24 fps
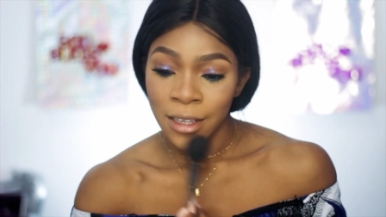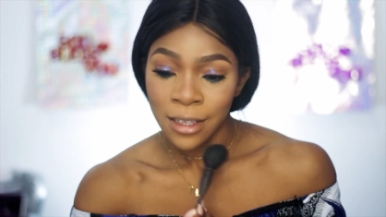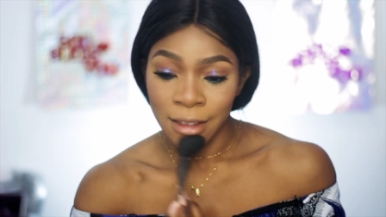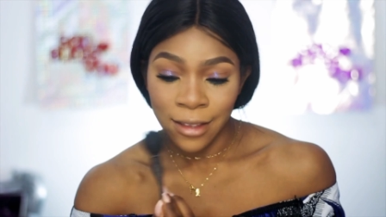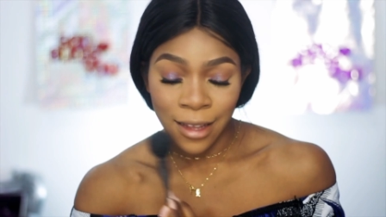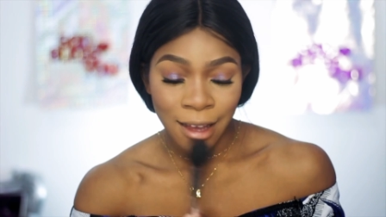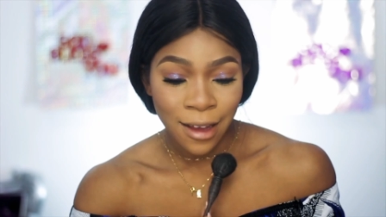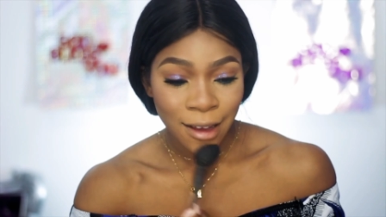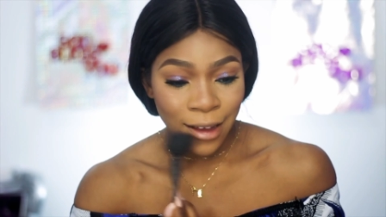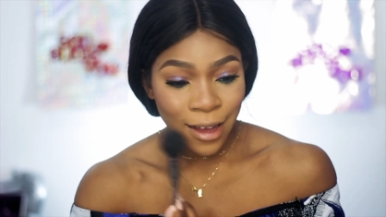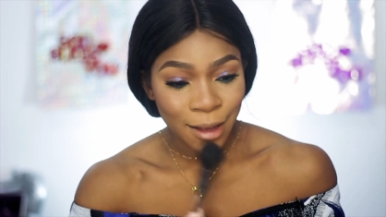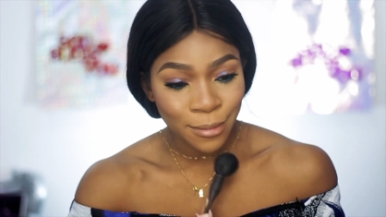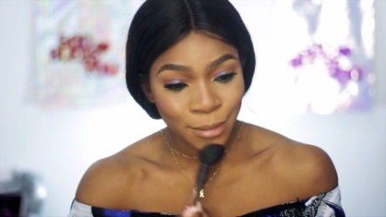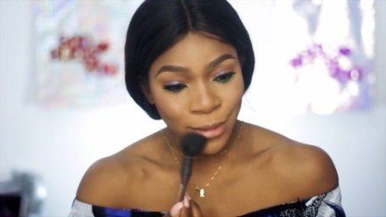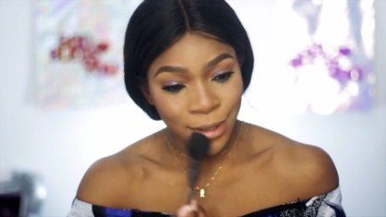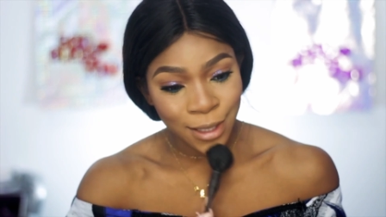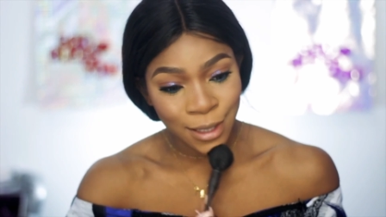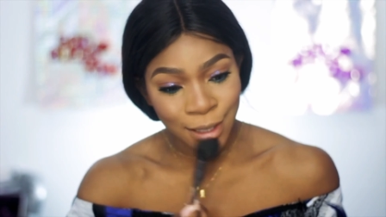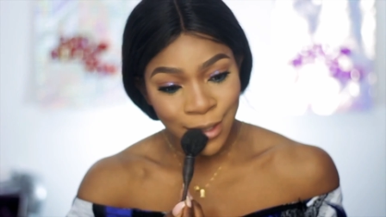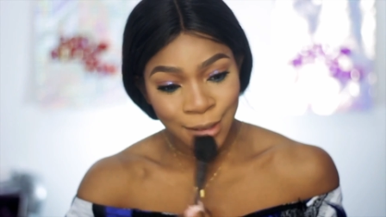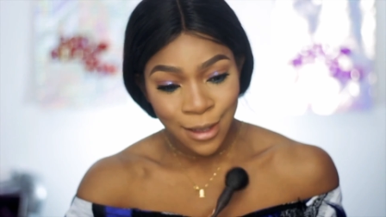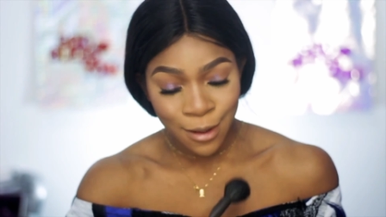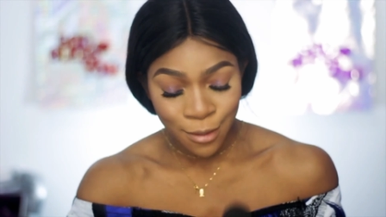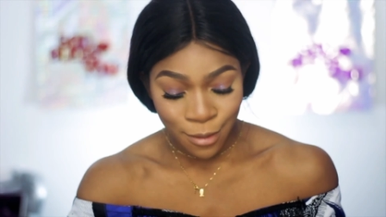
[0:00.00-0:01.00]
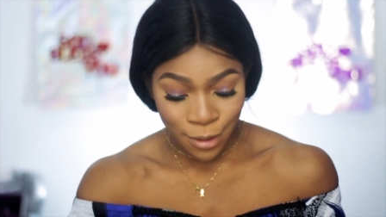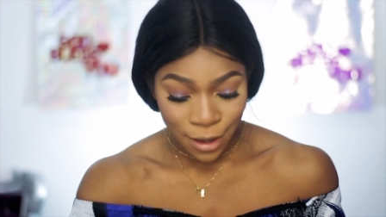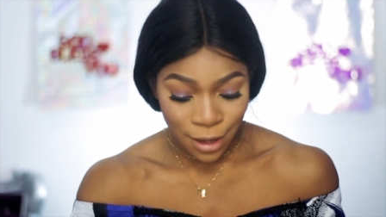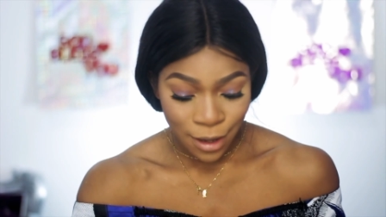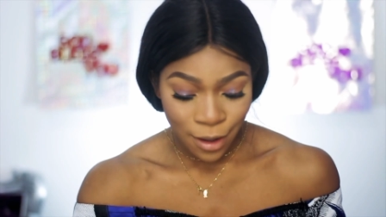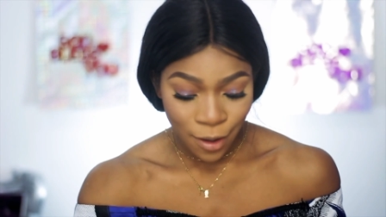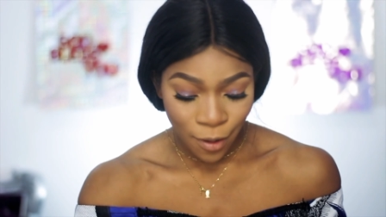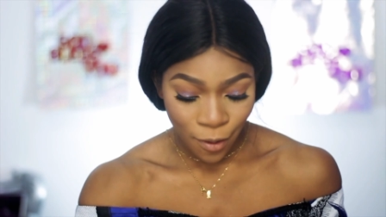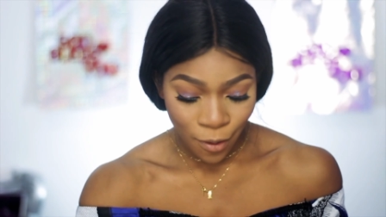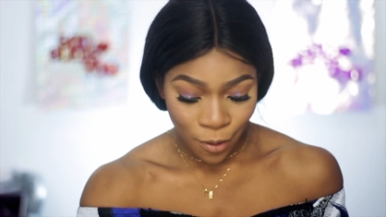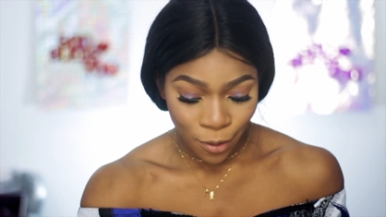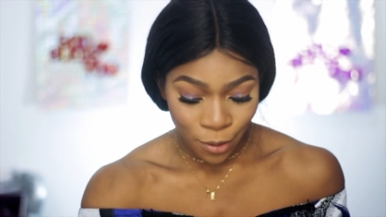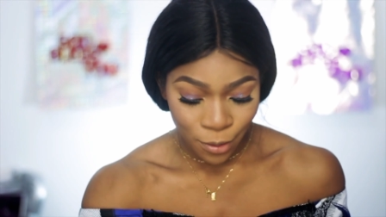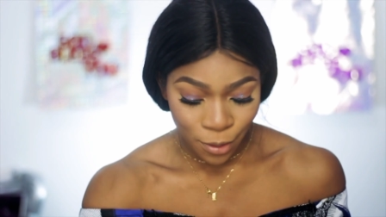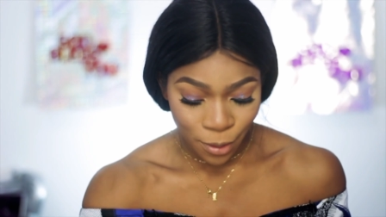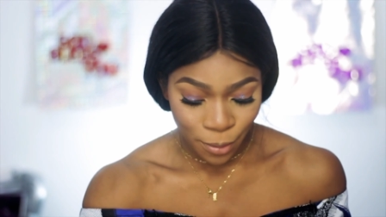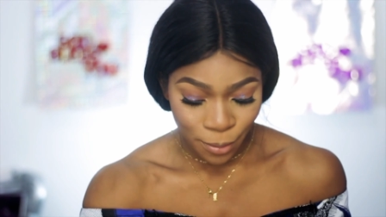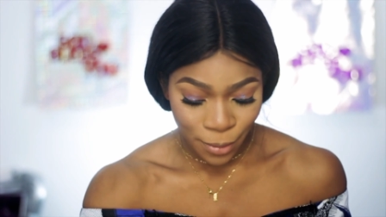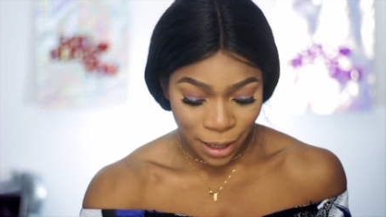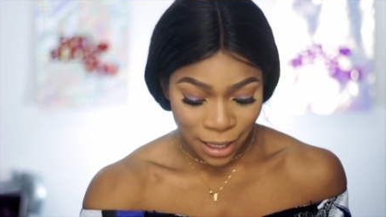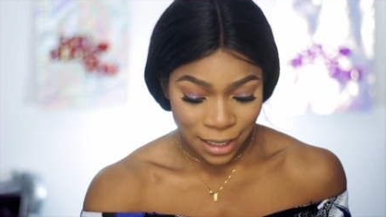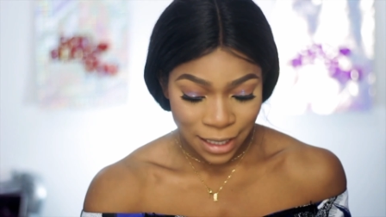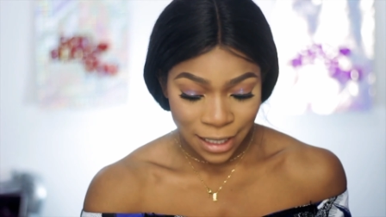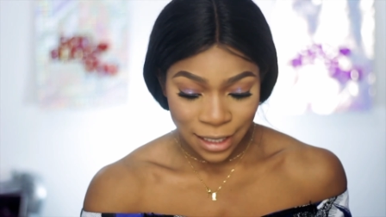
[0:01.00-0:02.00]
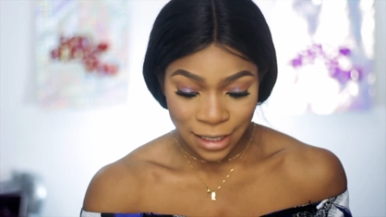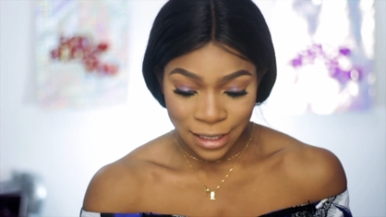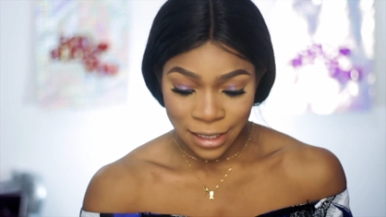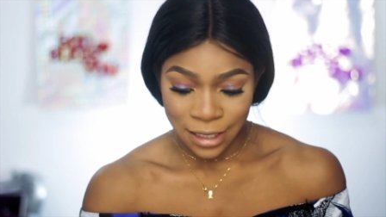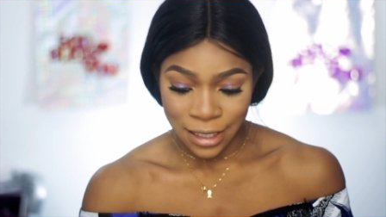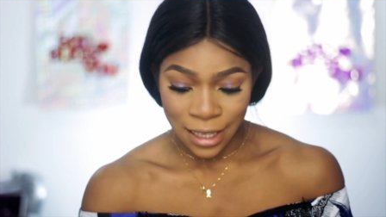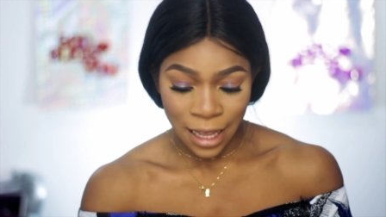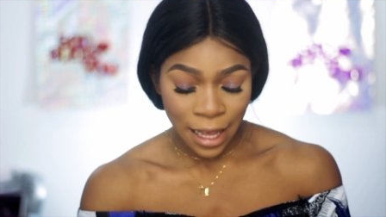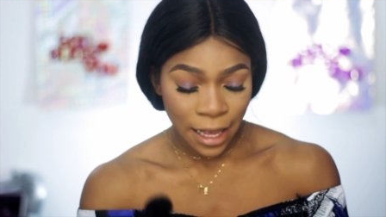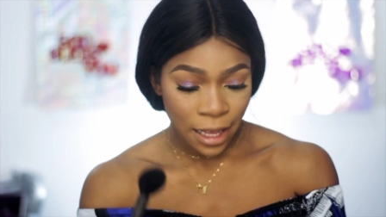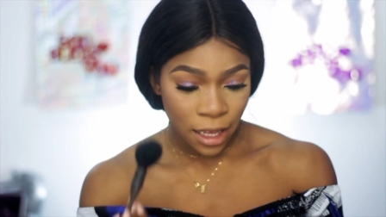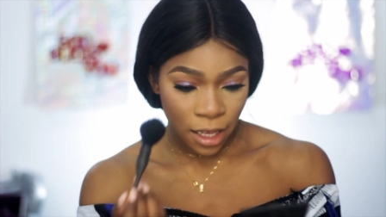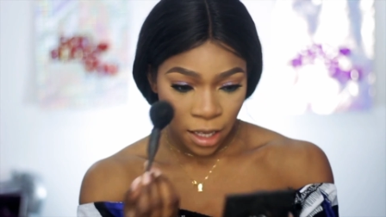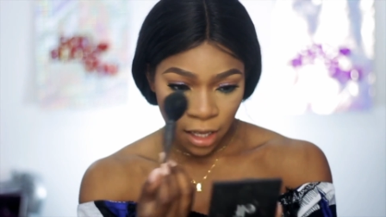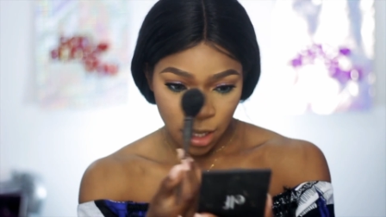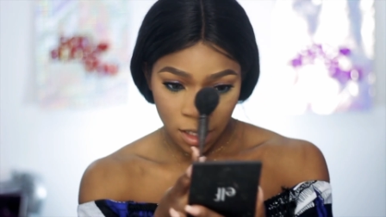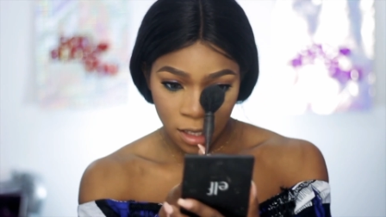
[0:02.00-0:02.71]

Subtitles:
Now I'm taking away all the madness, like.